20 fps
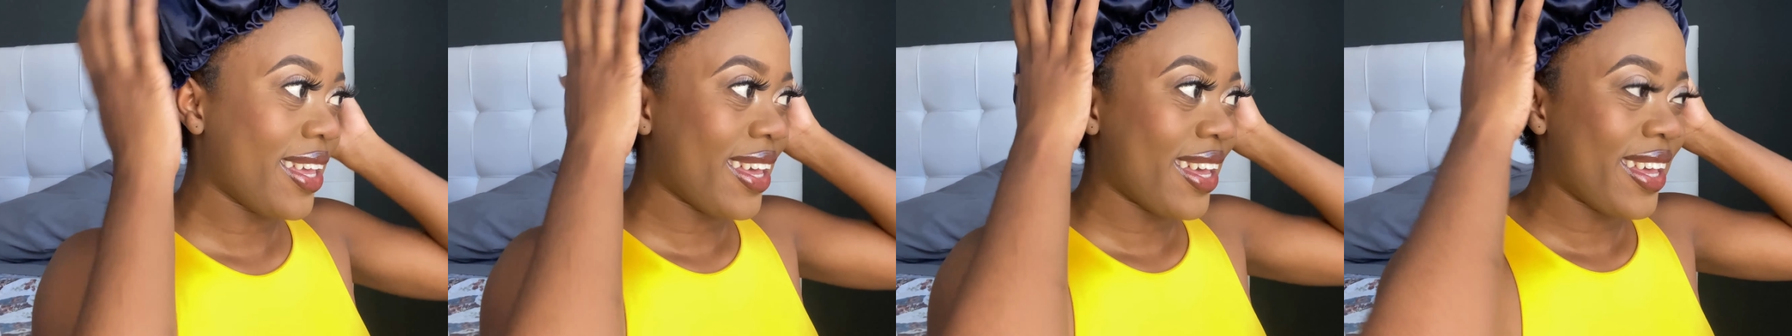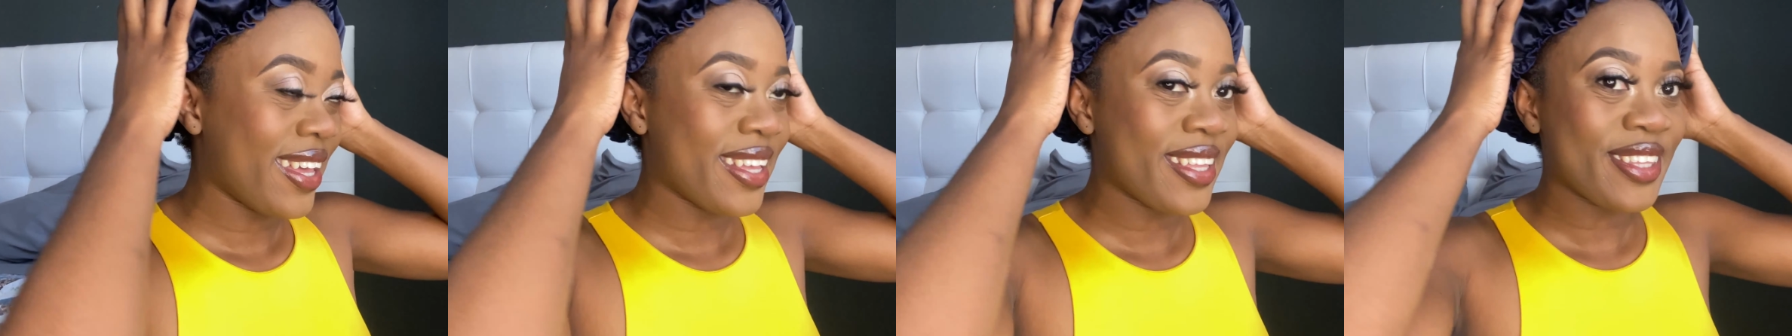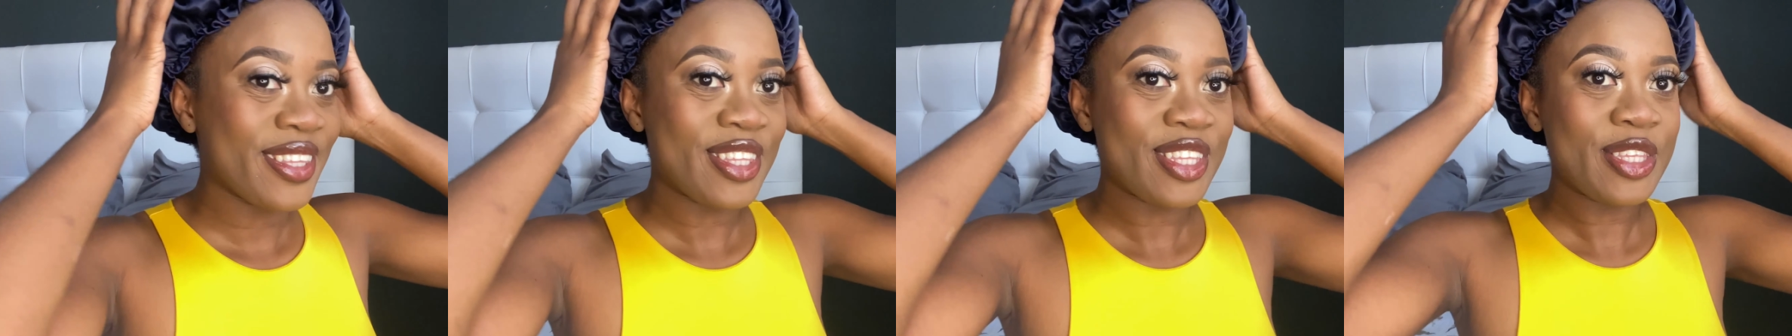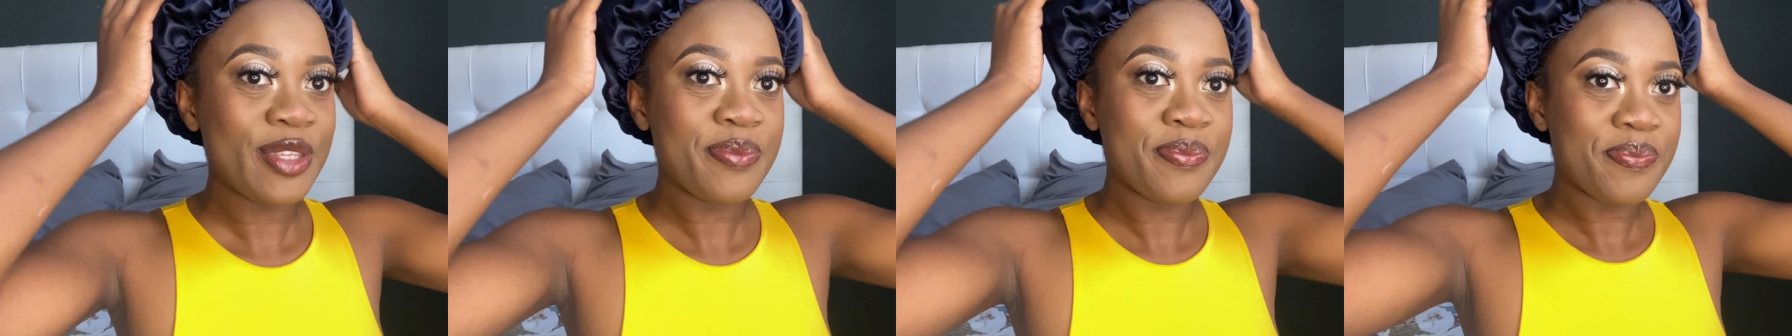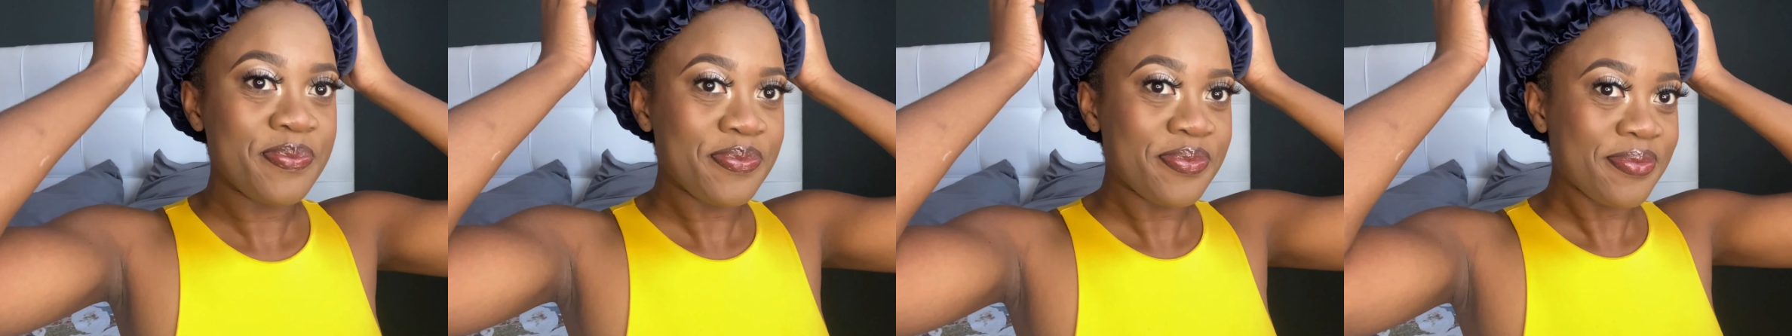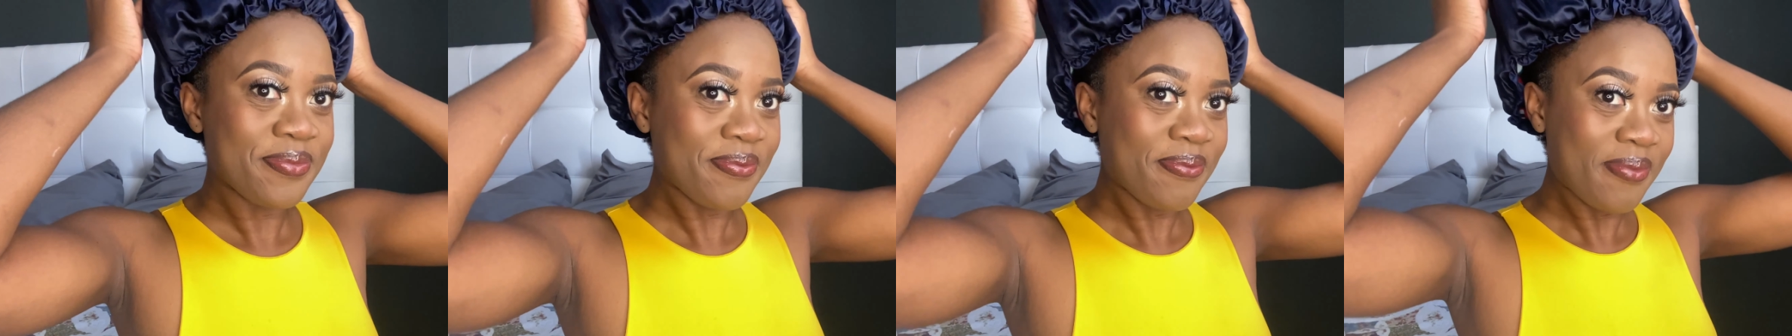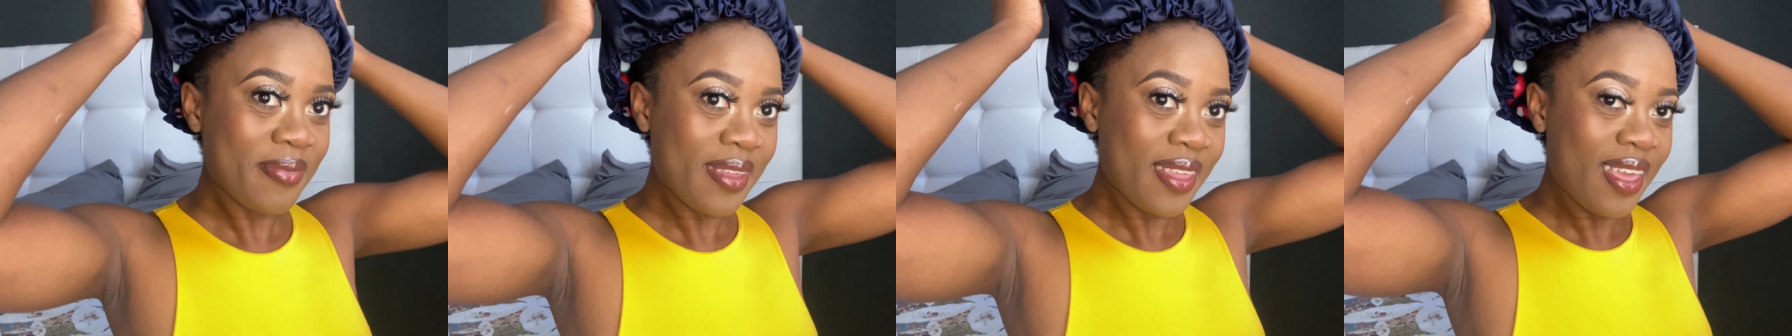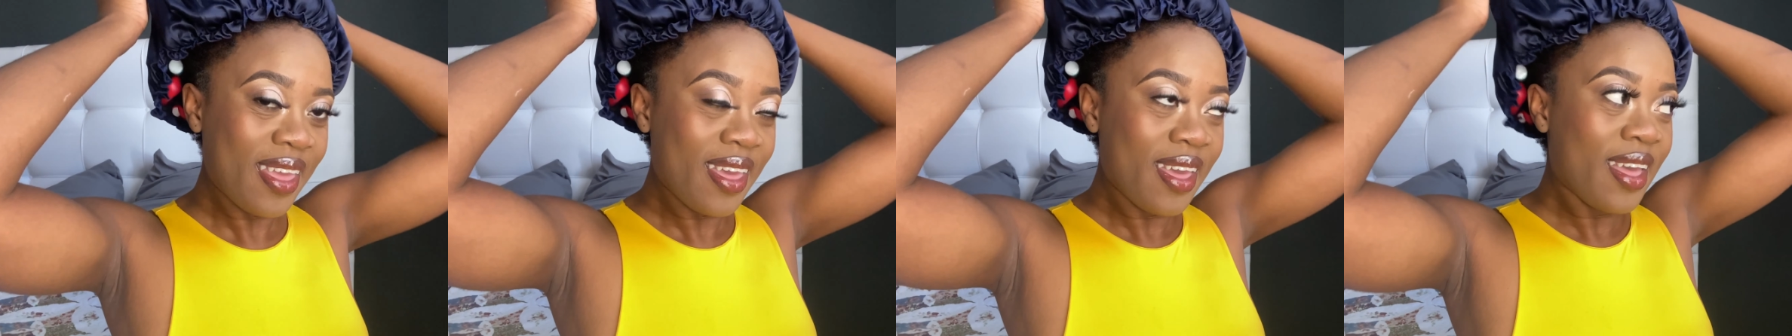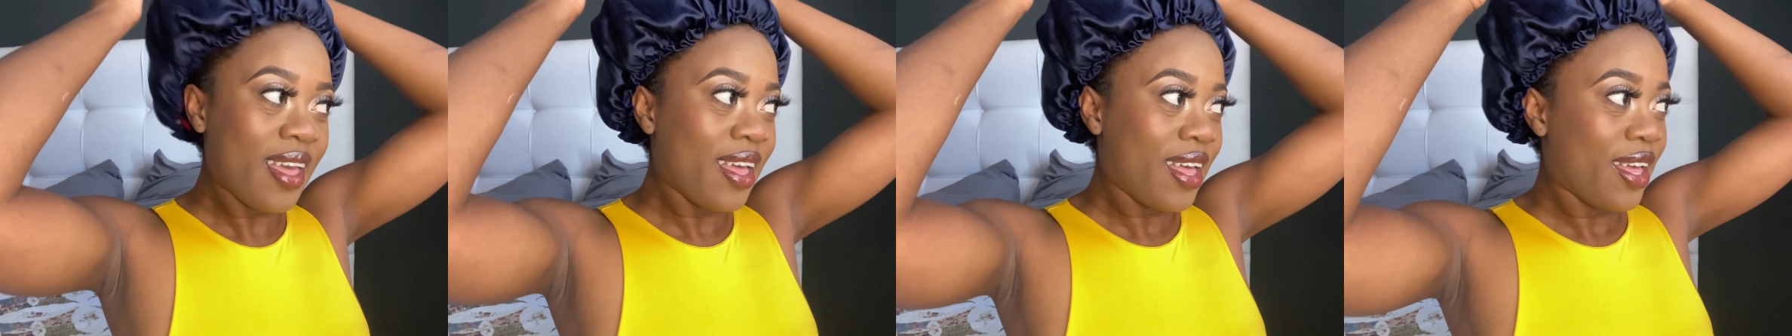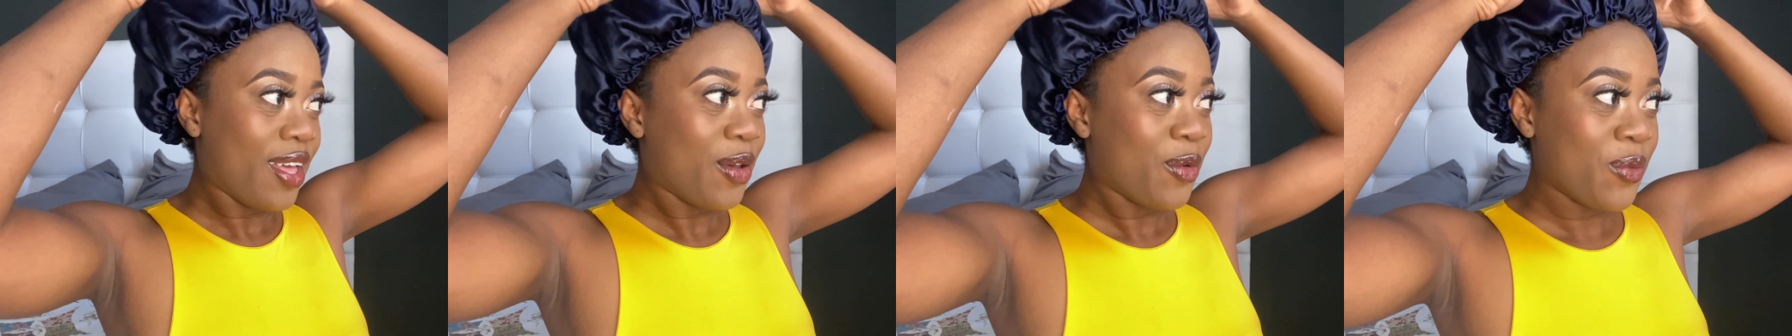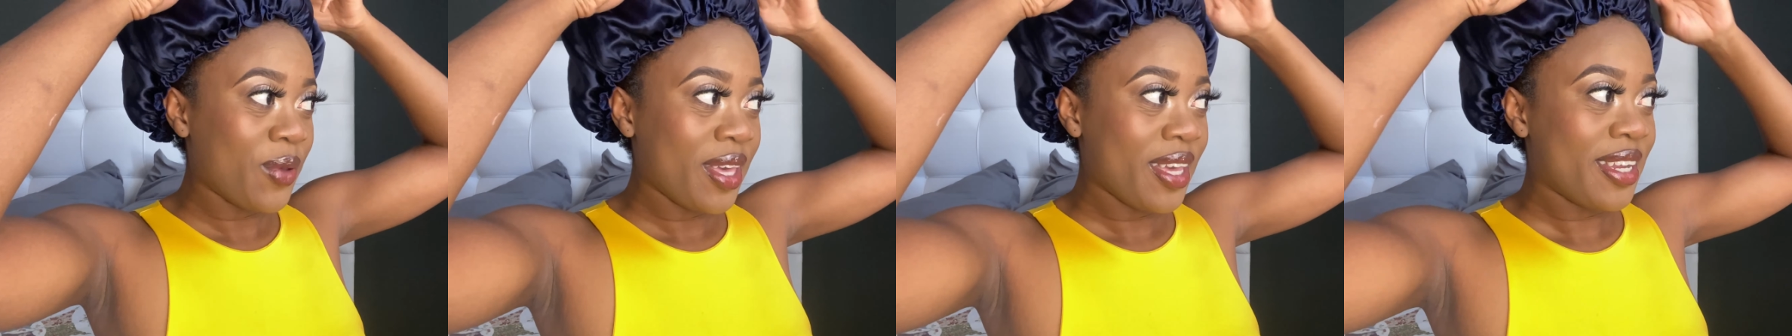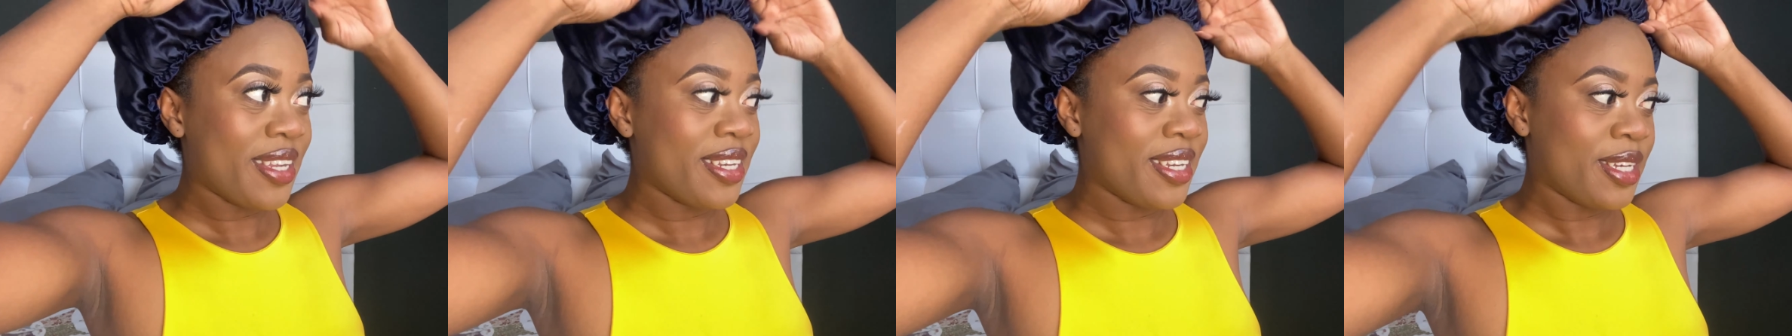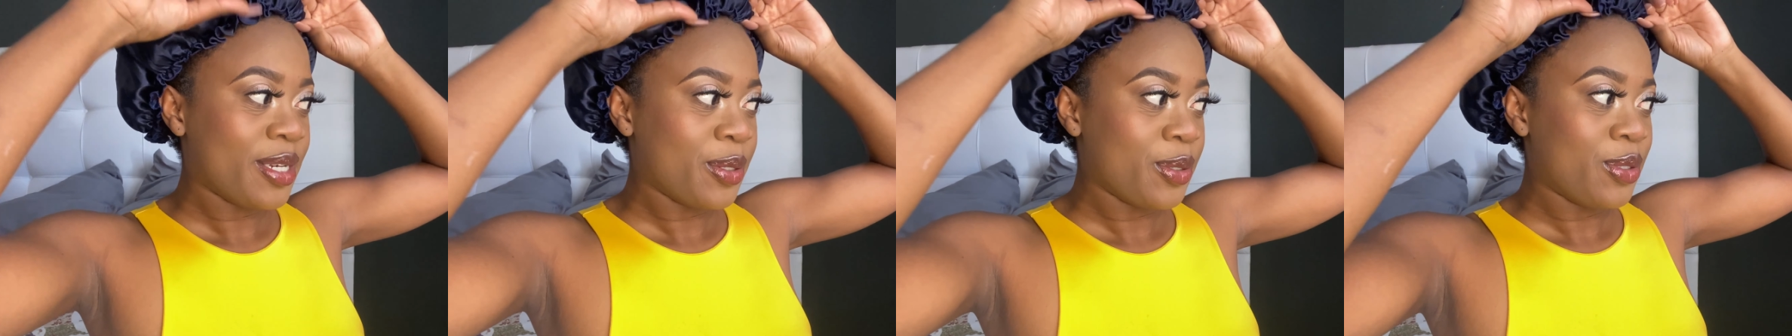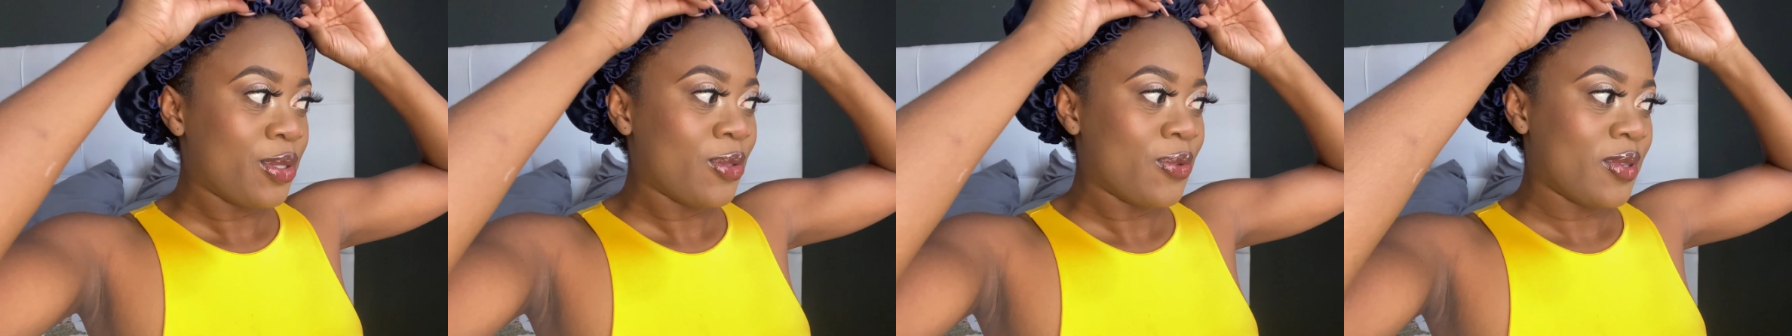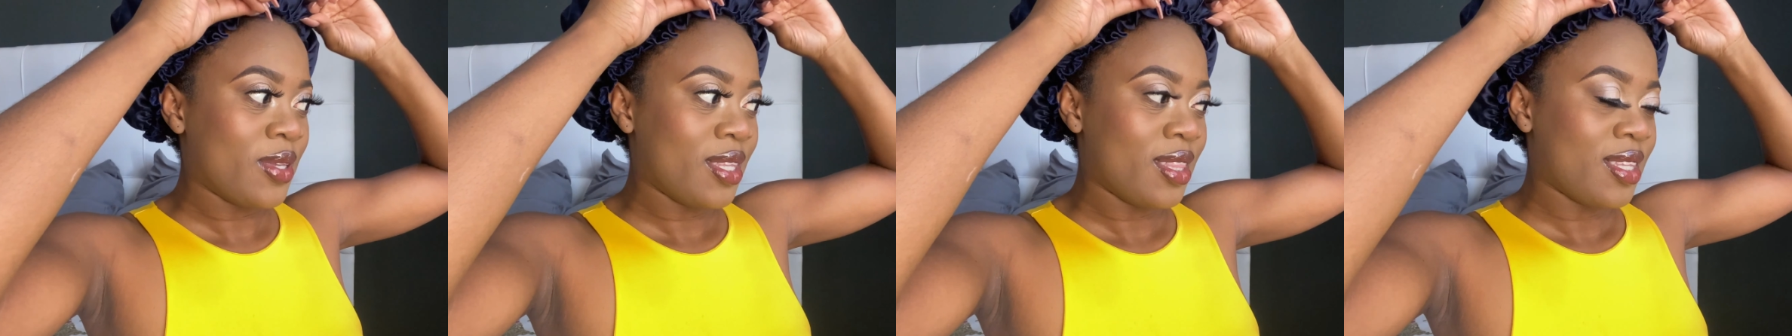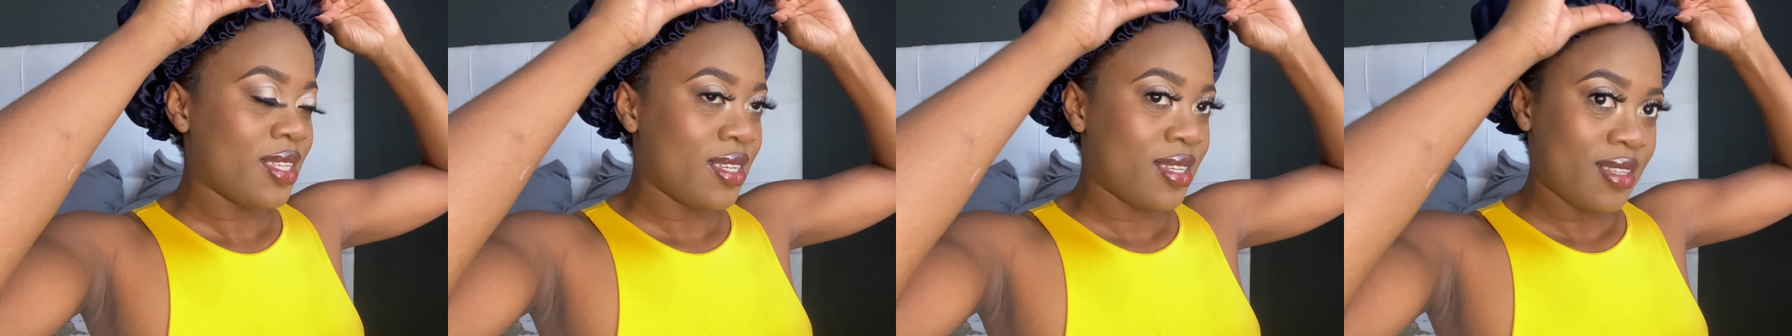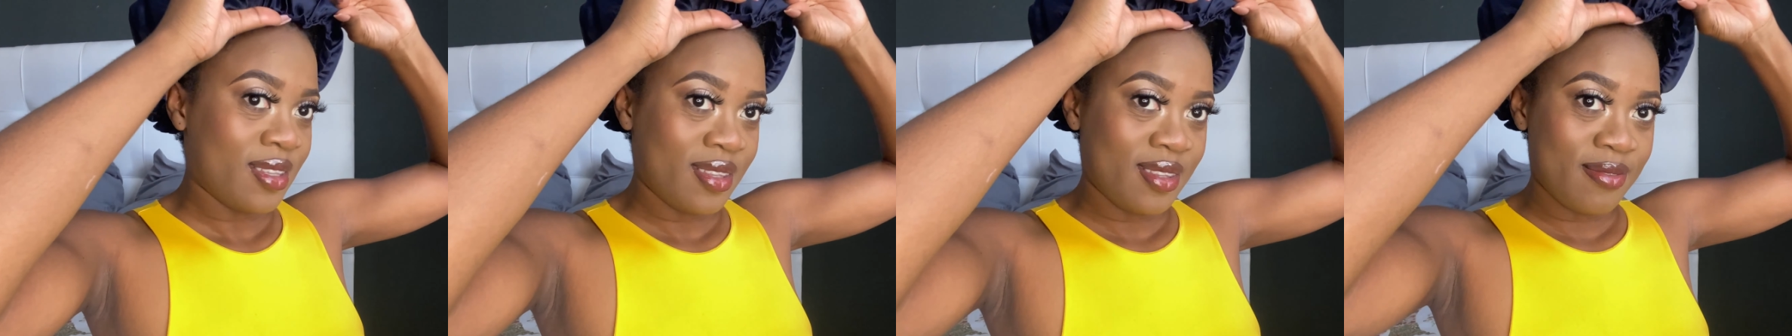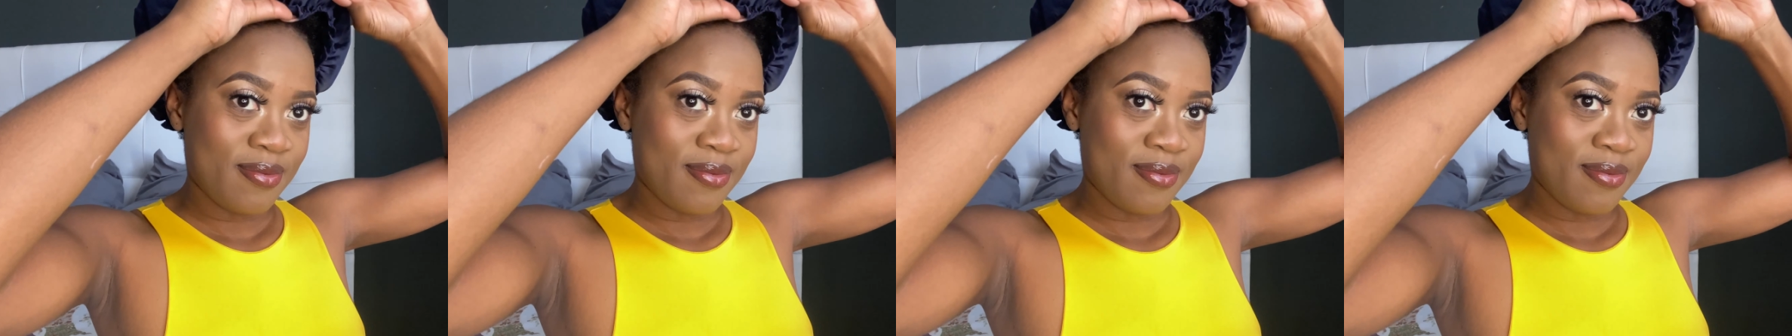guys, we are now doing the